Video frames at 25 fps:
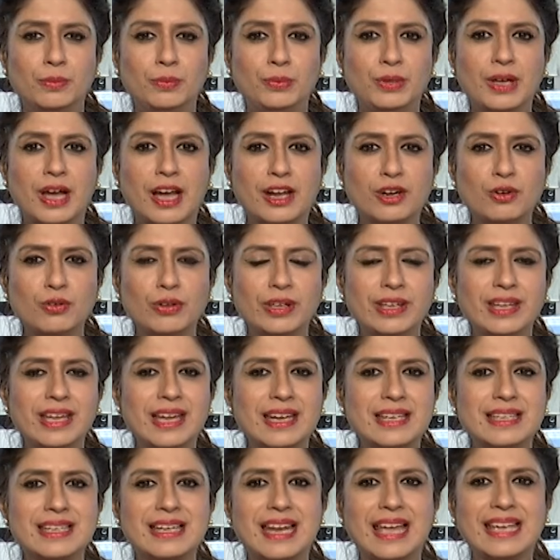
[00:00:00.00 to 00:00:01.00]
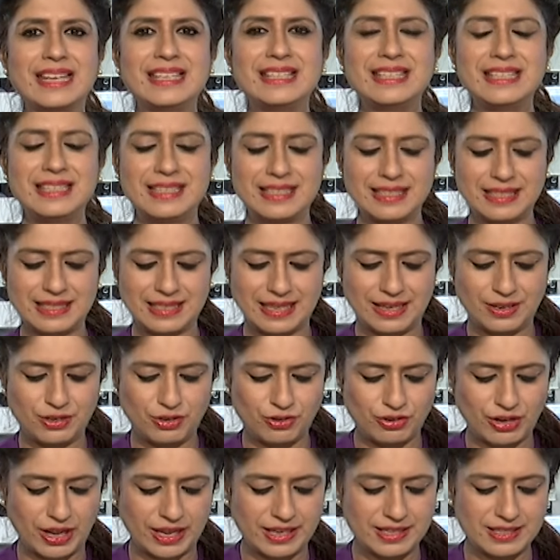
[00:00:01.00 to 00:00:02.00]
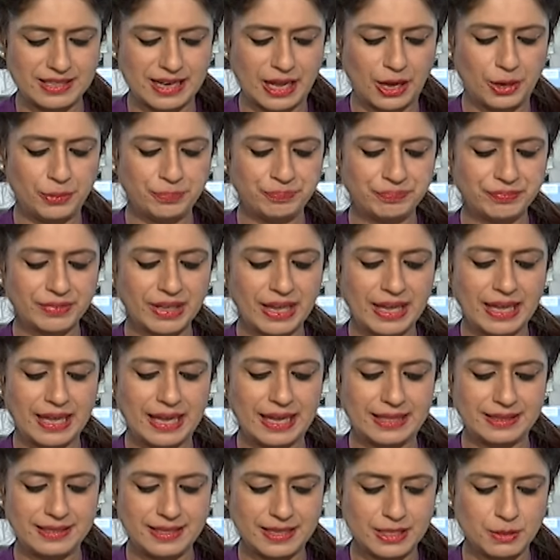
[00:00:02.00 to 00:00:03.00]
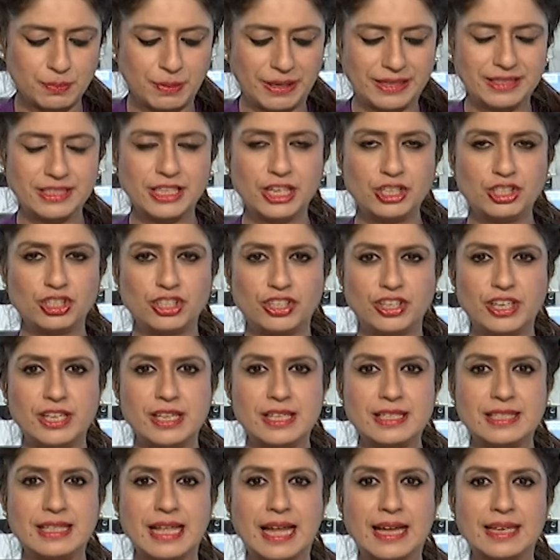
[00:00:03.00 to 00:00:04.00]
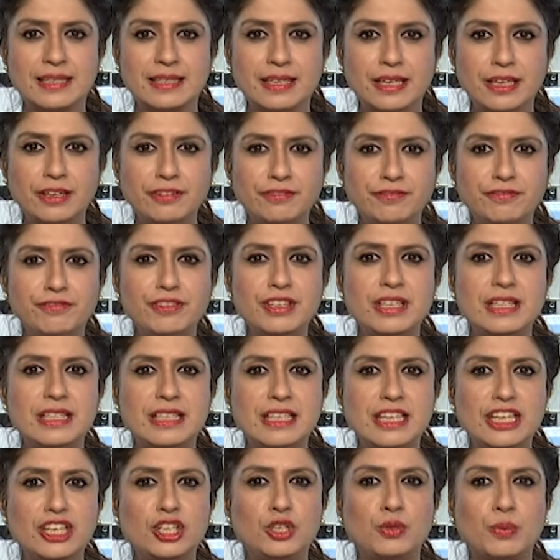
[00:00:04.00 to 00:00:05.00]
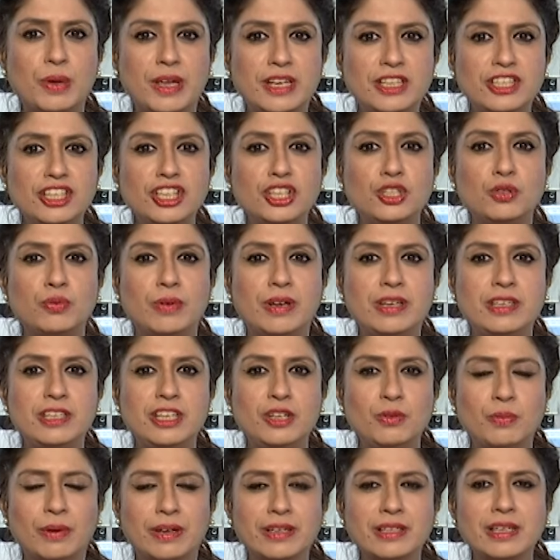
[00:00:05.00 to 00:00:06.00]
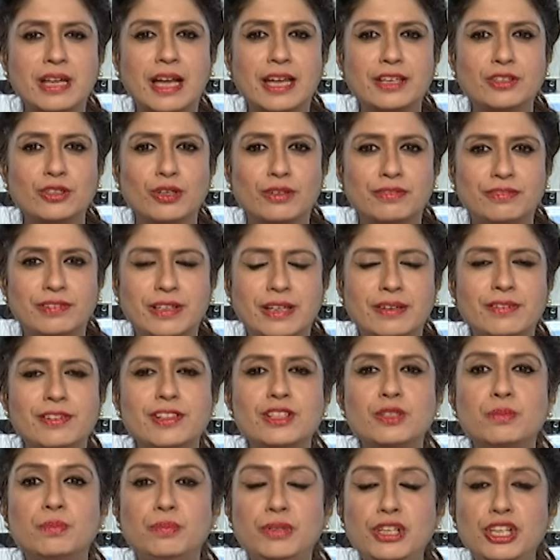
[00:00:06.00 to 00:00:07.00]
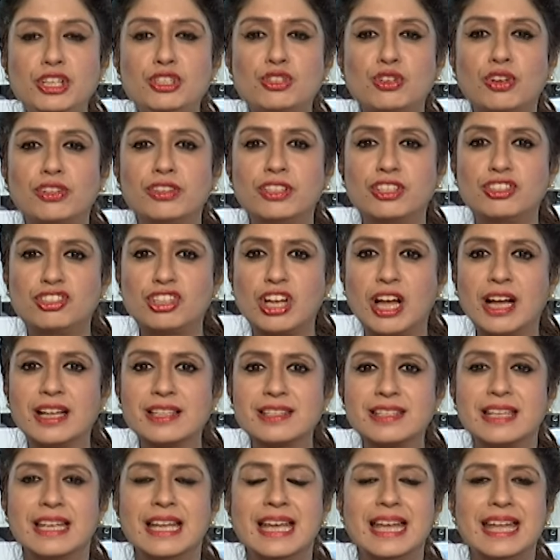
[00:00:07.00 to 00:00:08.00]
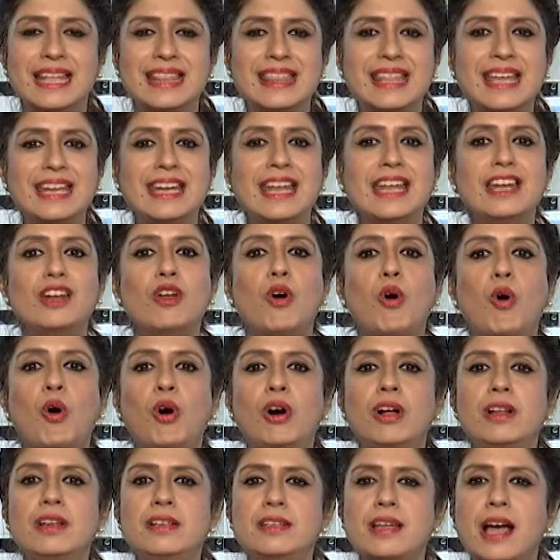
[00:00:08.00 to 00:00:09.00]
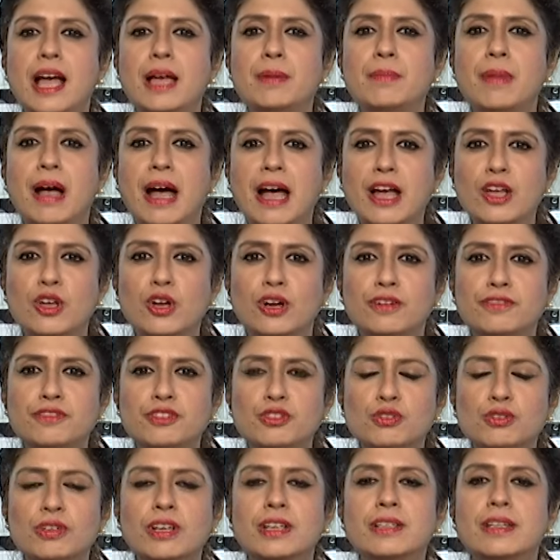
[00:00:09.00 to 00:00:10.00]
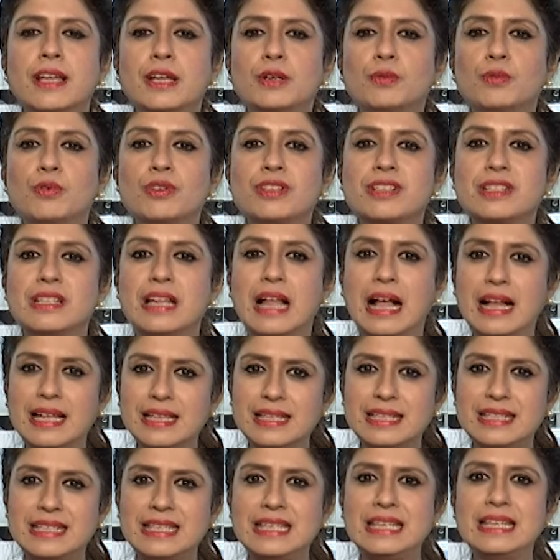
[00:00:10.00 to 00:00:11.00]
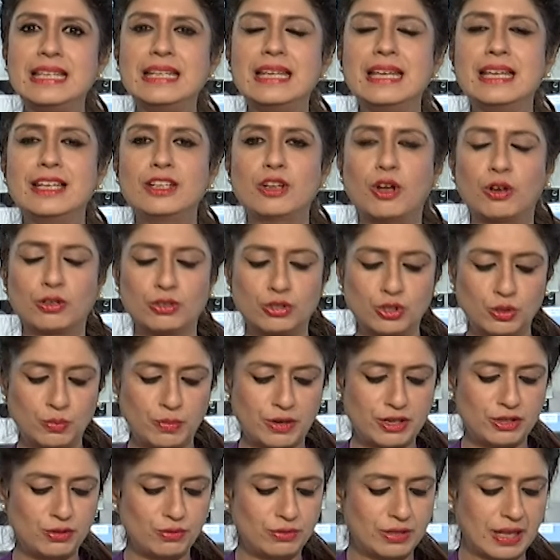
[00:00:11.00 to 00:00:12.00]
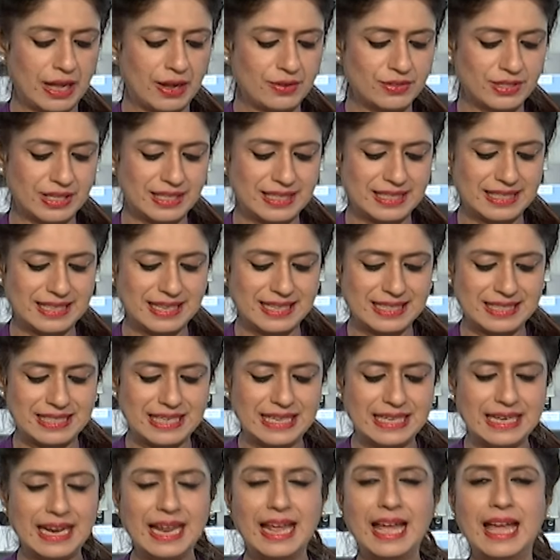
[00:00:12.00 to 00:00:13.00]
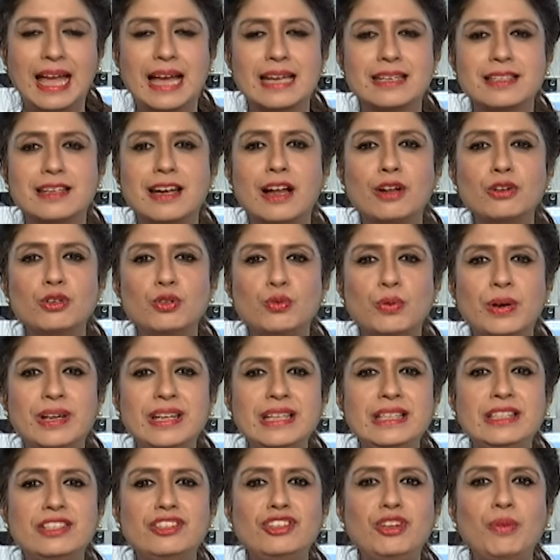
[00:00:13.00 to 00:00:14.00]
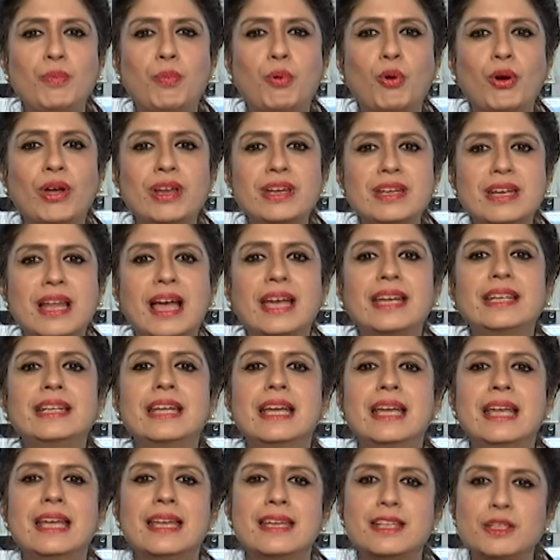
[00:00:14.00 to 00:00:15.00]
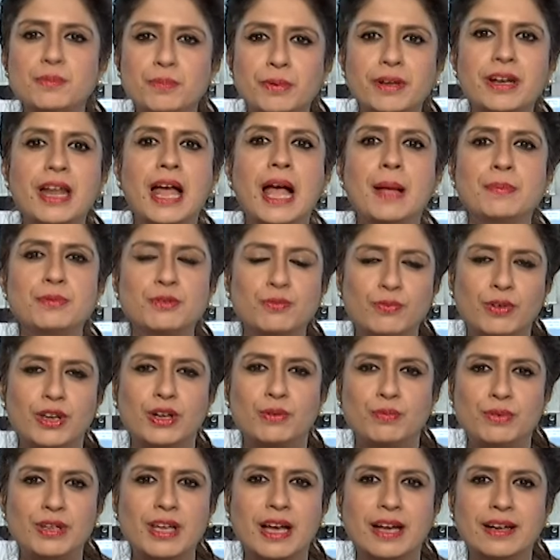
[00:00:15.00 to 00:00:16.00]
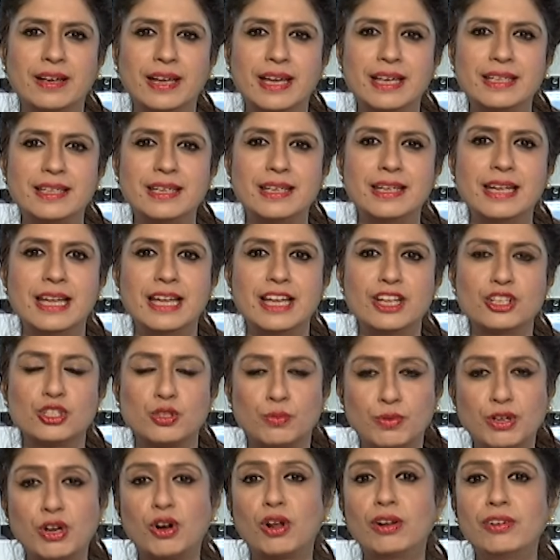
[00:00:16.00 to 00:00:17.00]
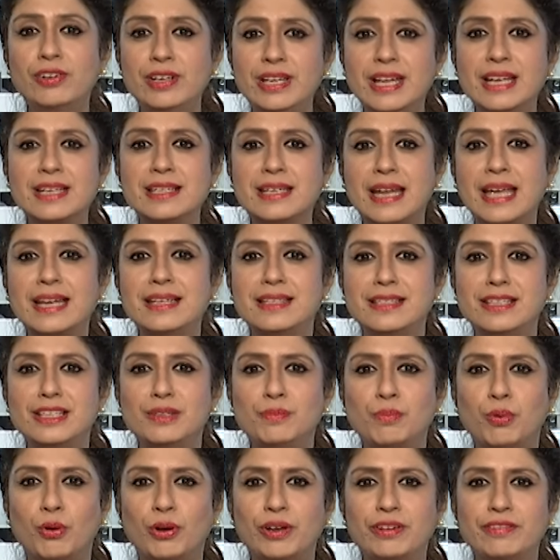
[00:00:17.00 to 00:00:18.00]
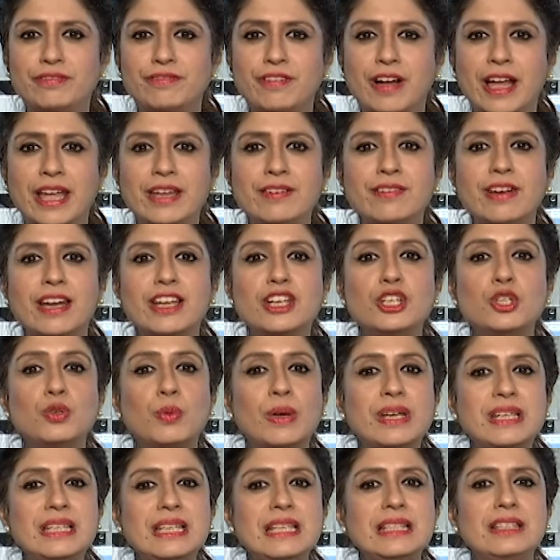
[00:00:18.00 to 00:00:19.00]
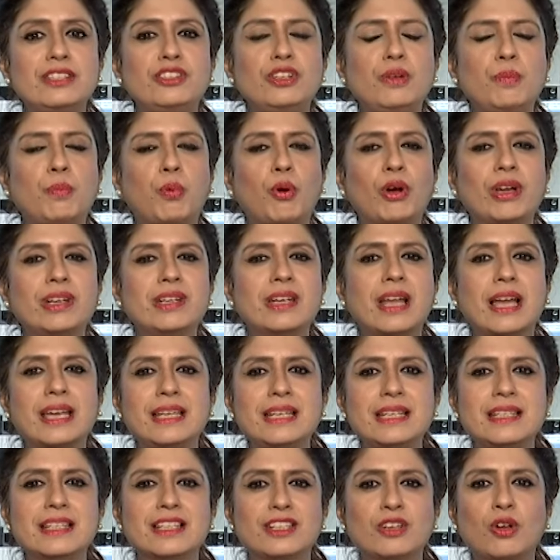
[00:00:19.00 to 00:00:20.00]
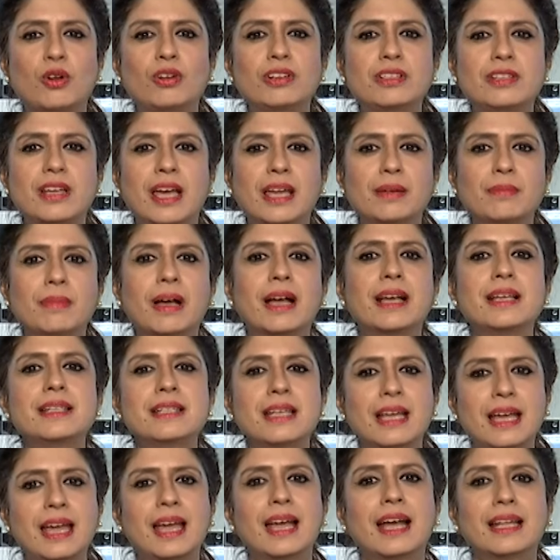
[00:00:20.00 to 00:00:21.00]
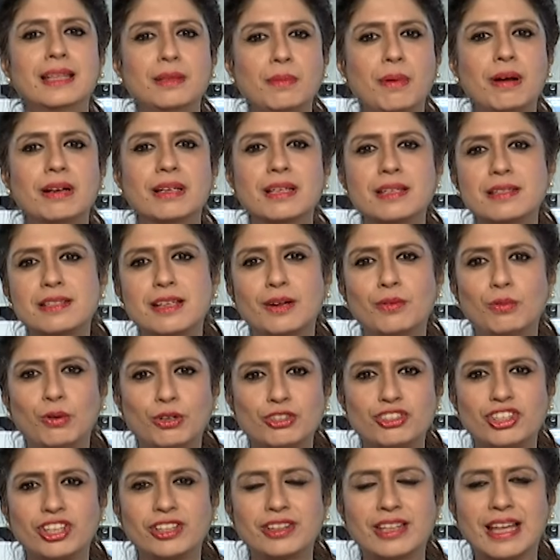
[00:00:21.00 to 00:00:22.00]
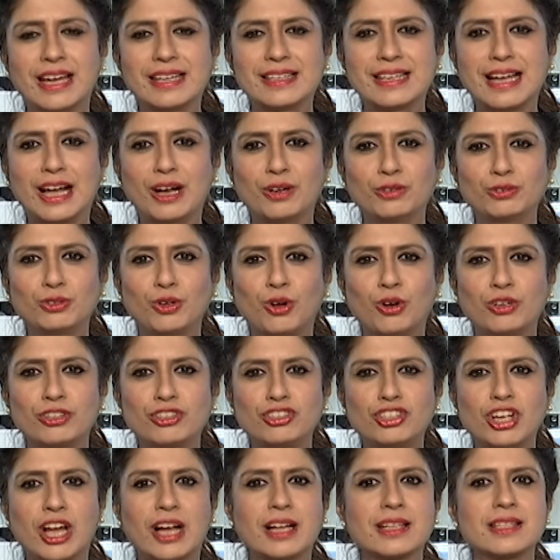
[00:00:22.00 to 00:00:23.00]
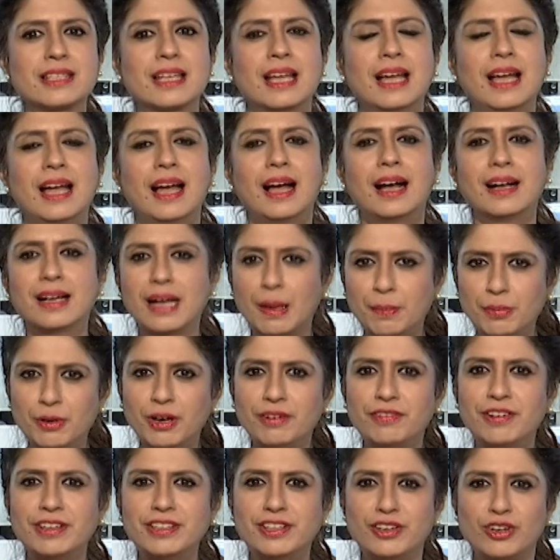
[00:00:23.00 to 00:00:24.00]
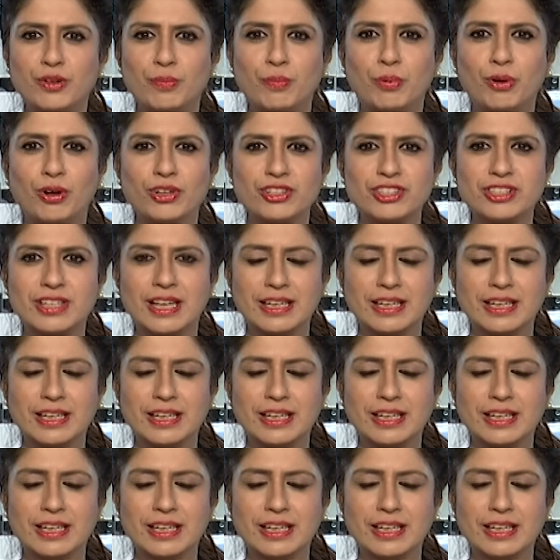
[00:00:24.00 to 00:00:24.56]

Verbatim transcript: we are looking at 19 cents right now. And the expectation is that if we see 2021 kind of levels breach on the charts, then an all-time high of sugar that was last seen in October 2016 at around 23.9 is perhaps where we are headed. So we are already at 19.5, and 23.9 is an all-time highs, and the markets are watching that out on charts. A couple of other reports